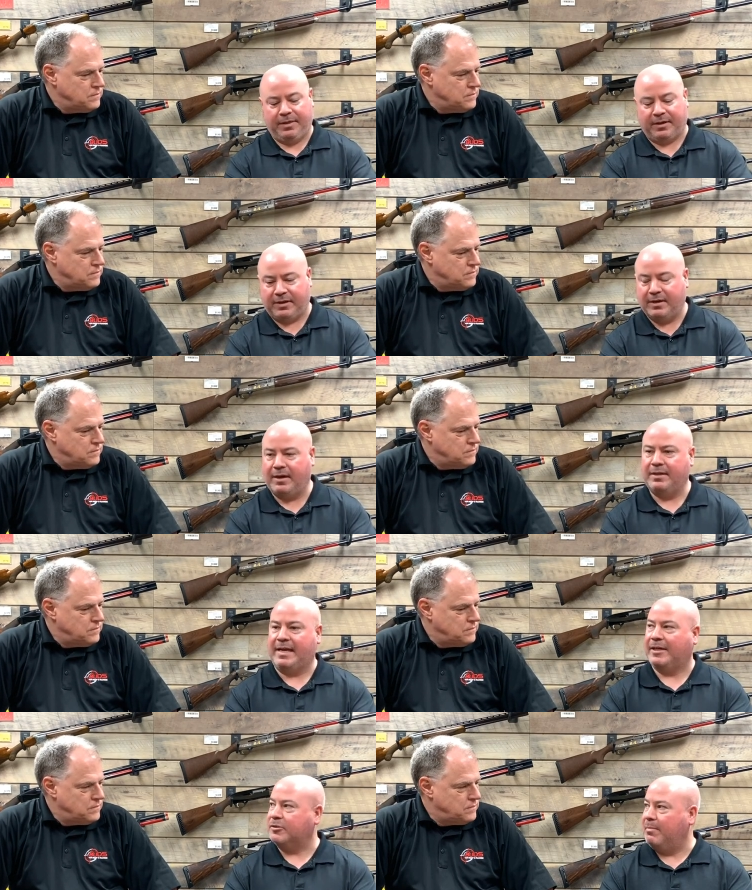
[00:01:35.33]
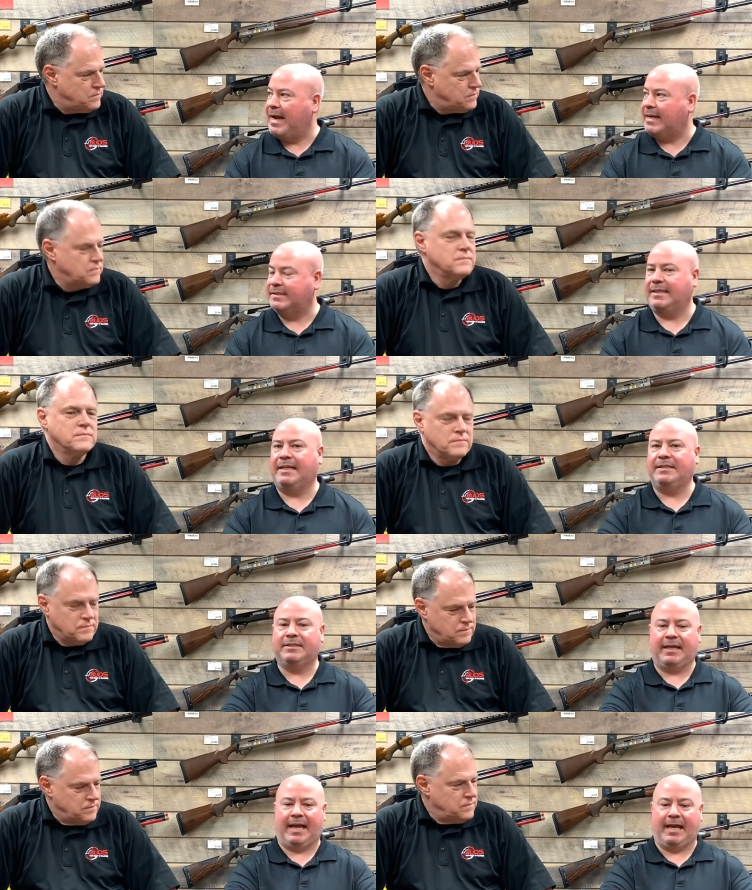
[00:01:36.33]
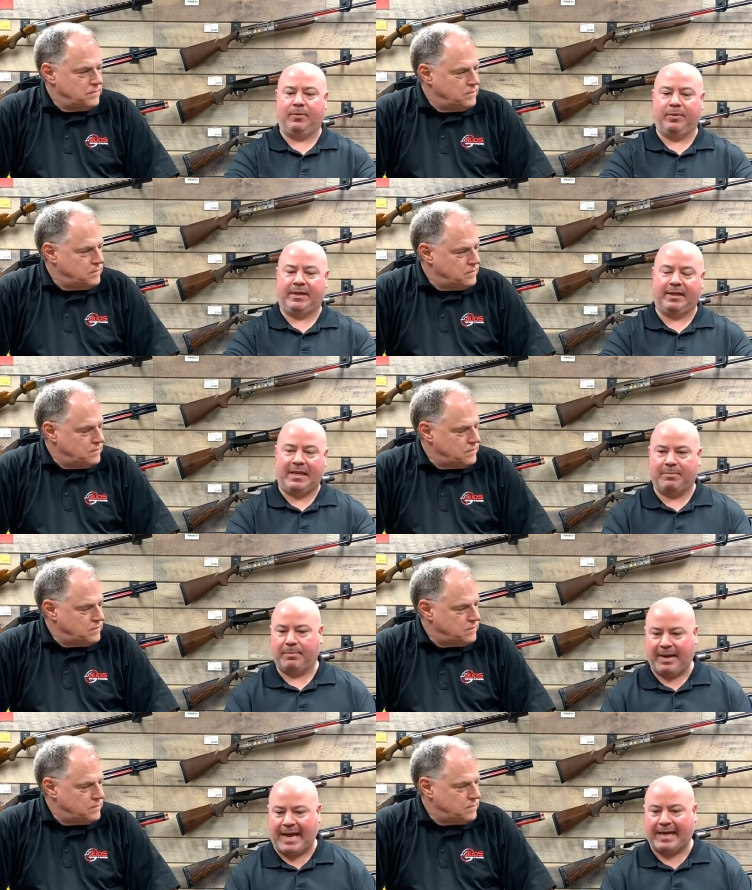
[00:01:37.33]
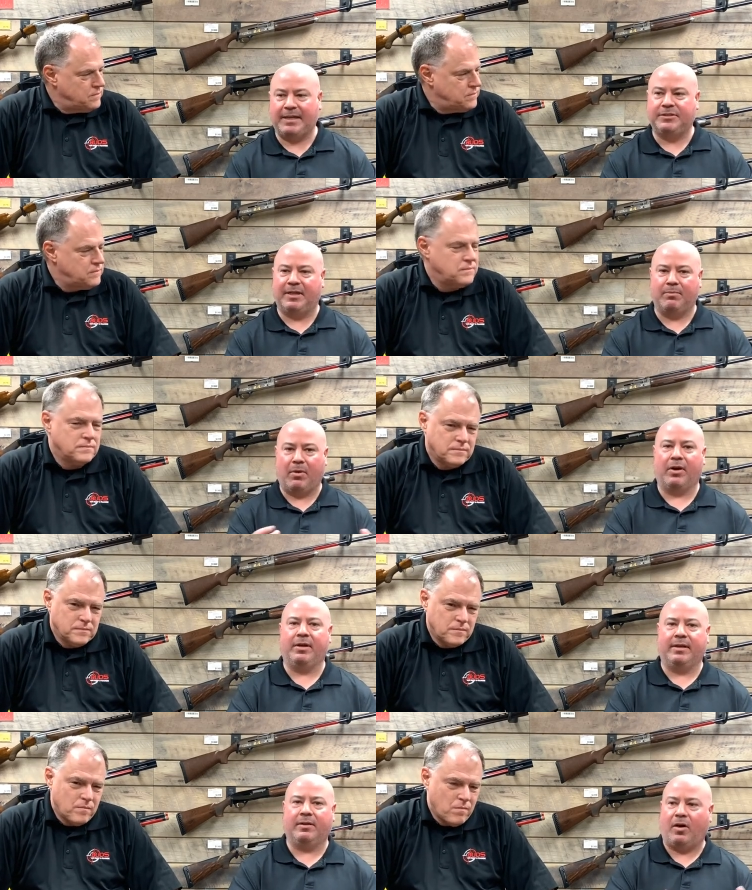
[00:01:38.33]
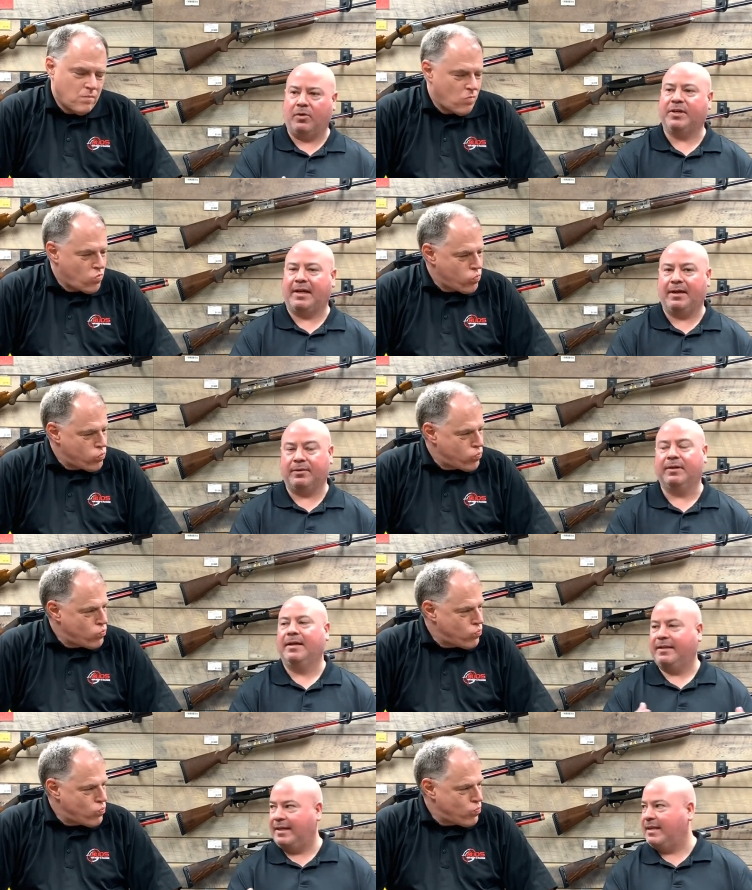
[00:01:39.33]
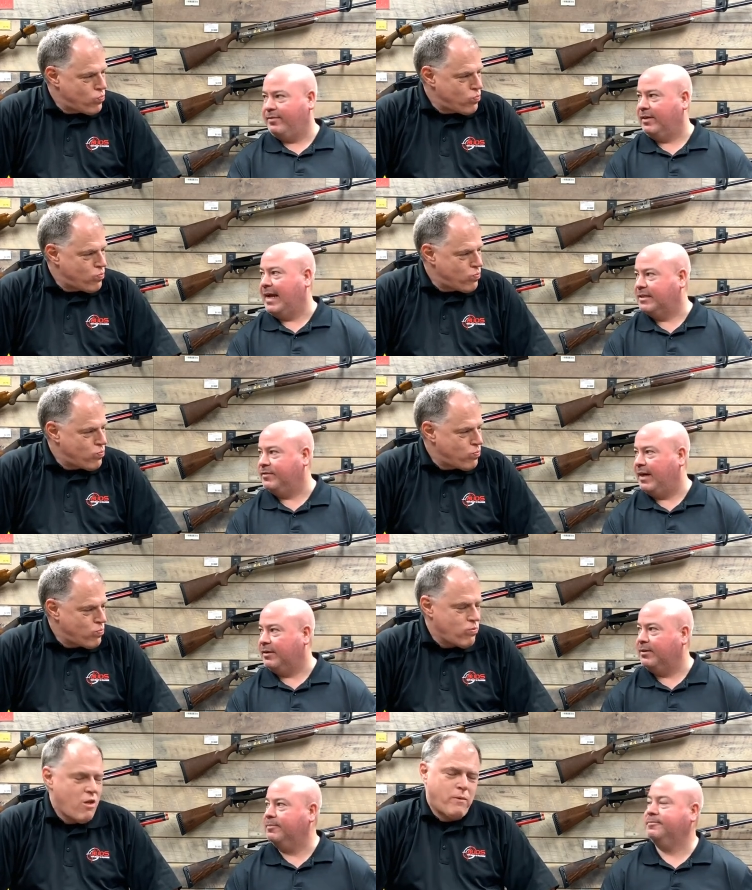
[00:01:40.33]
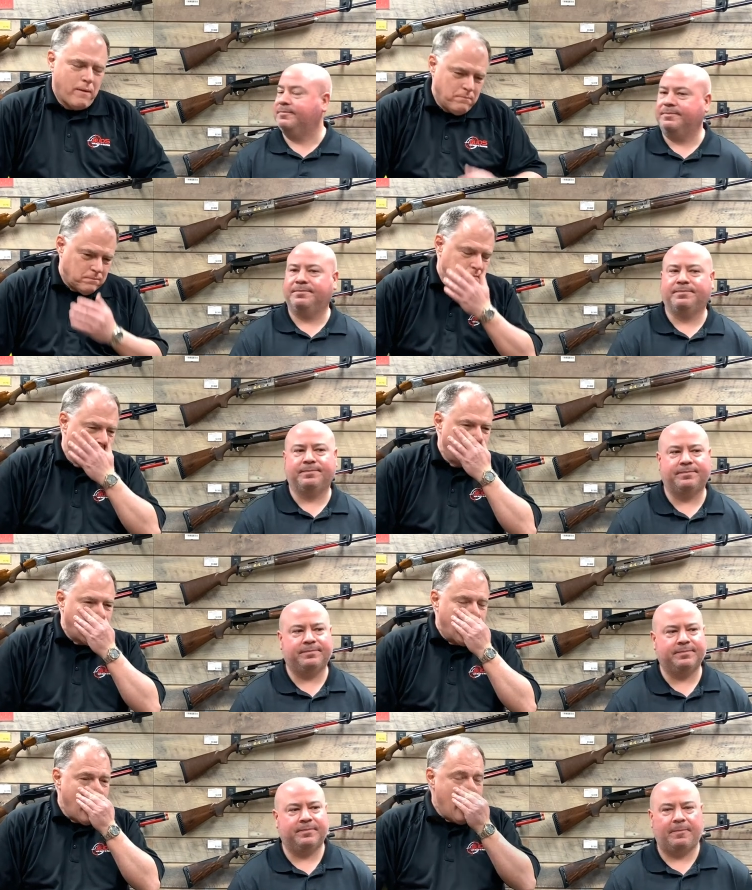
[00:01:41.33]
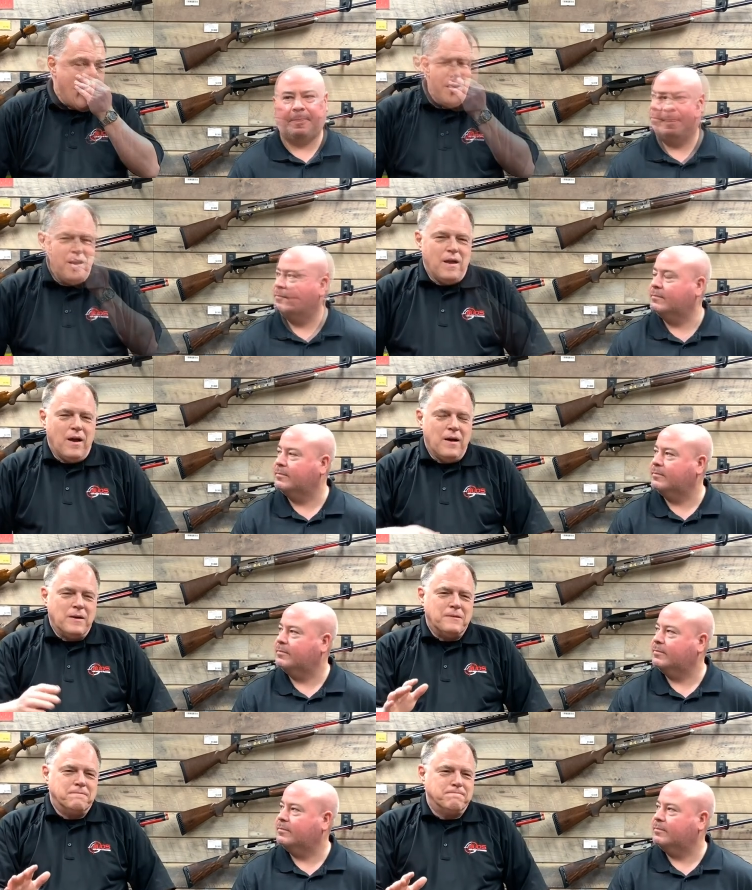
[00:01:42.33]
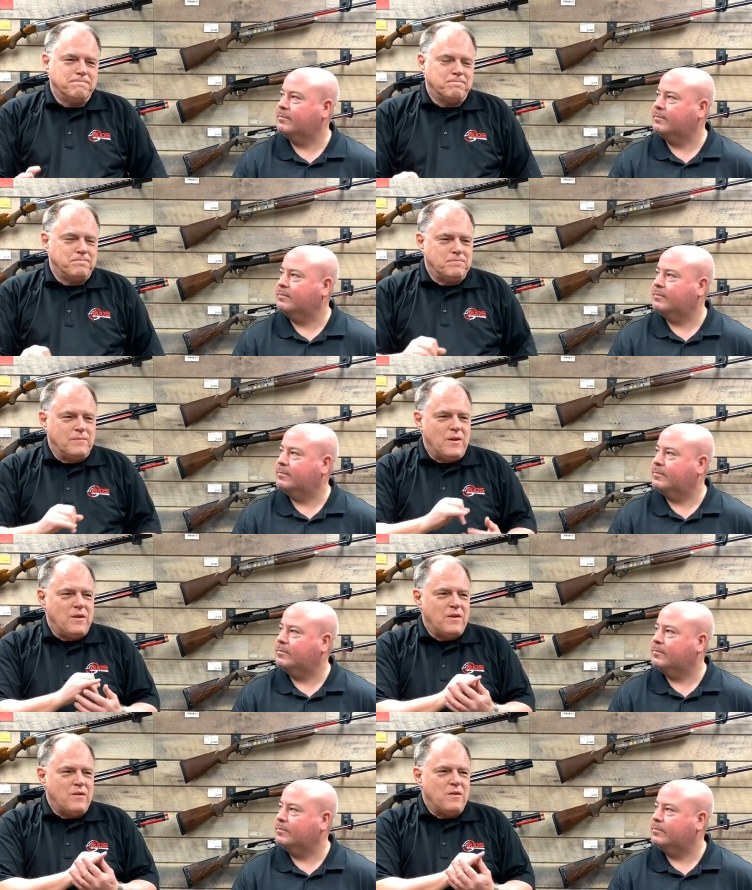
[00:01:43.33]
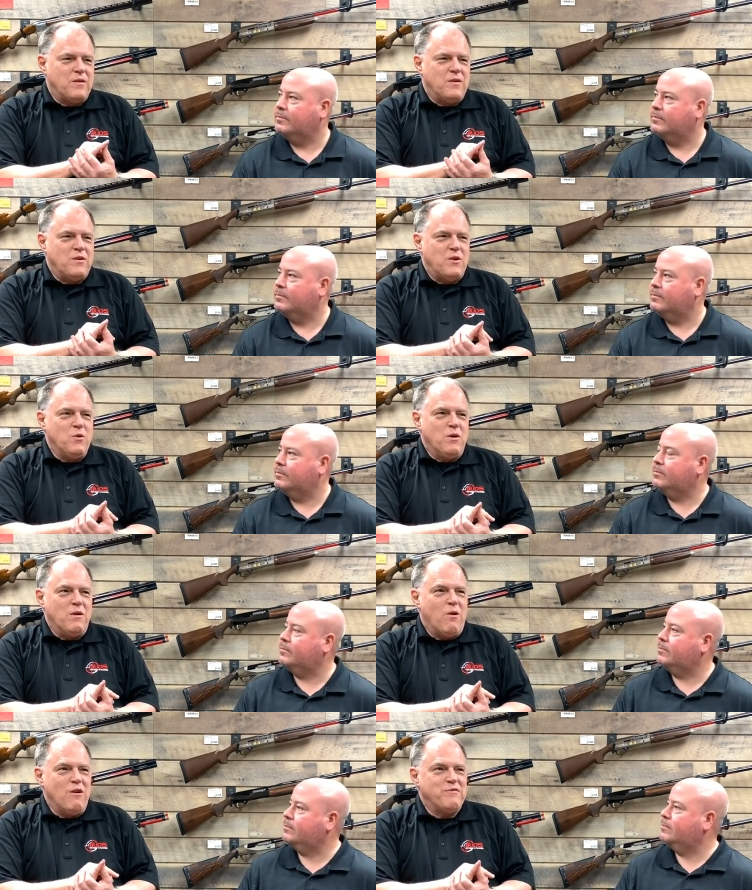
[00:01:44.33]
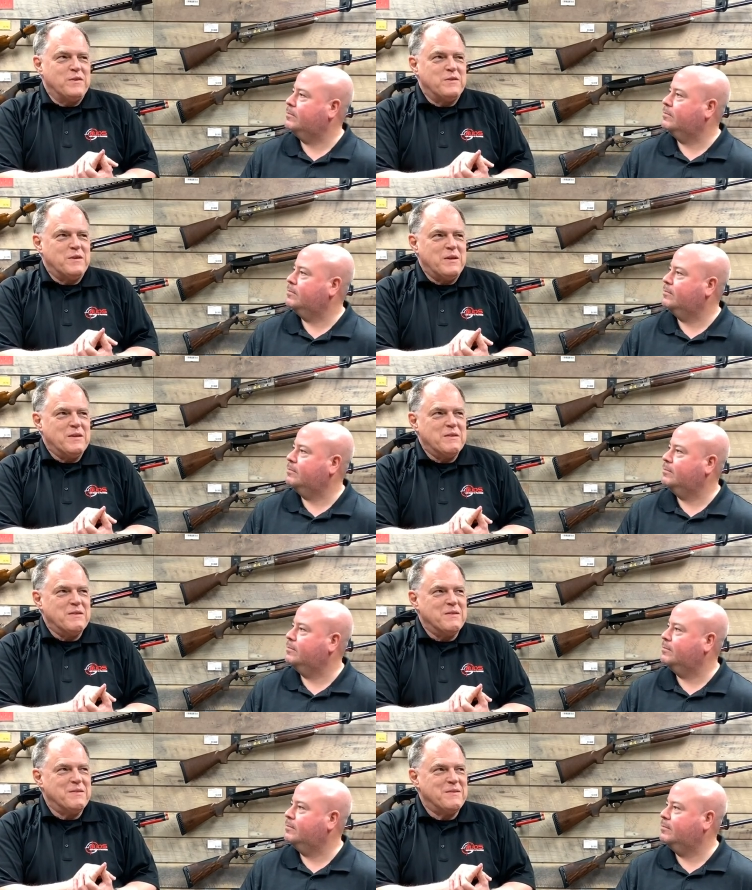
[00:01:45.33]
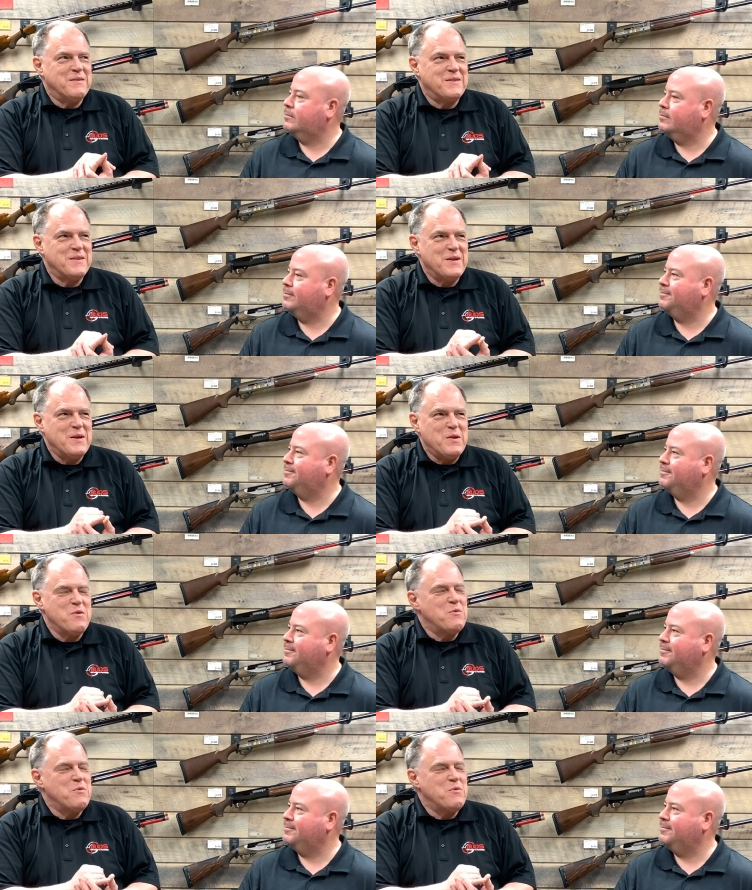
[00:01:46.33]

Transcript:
Speaker 1: the gun, the extra magazines, and we can keep it packaged and marketed all together. That definitely adds value.
Speaker 2: Okay, okay. Um, you are often in you're